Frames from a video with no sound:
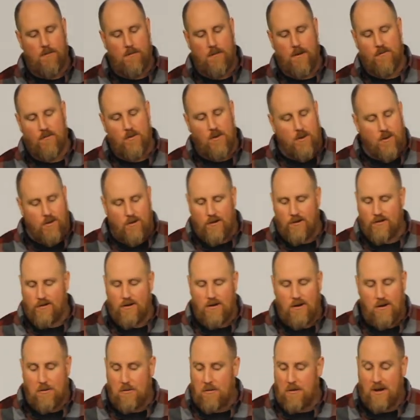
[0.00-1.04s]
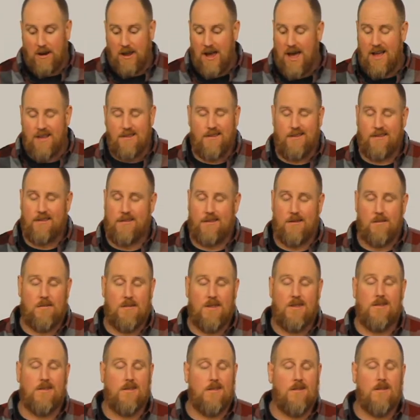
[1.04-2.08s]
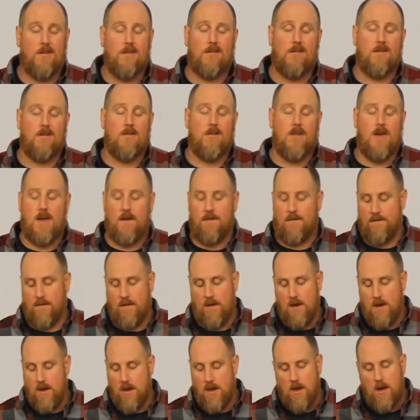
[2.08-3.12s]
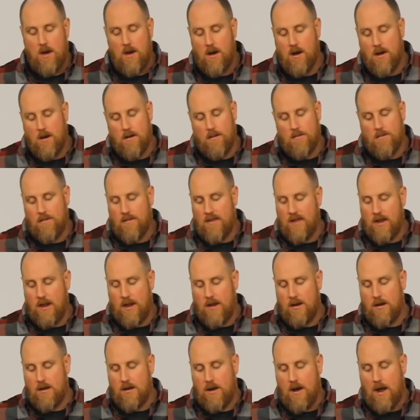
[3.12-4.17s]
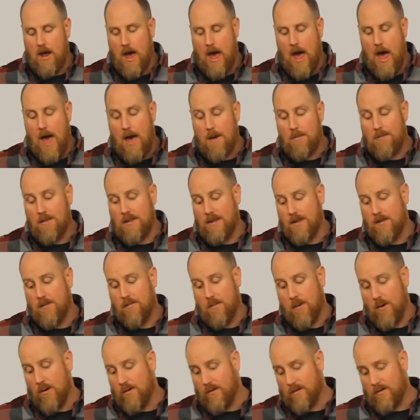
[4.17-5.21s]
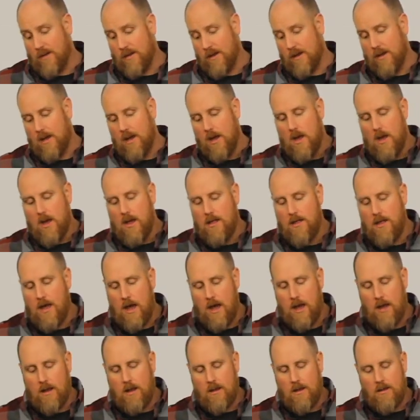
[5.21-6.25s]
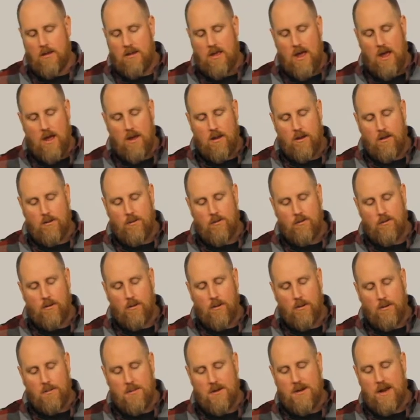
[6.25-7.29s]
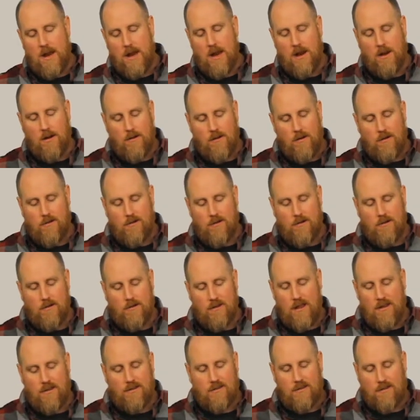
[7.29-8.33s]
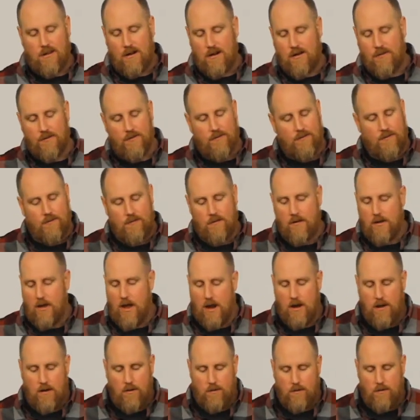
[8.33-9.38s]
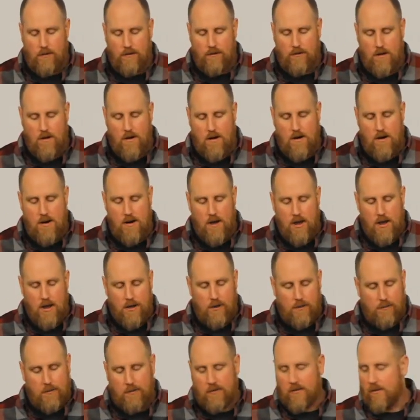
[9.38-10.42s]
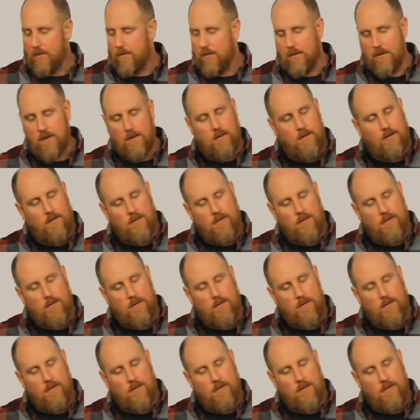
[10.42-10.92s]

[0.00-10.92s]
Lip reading: if you're a Christian and God is something serious in your life, then I believe personally that you should only be dating Christians. And that's tough. I know that's hard, especially when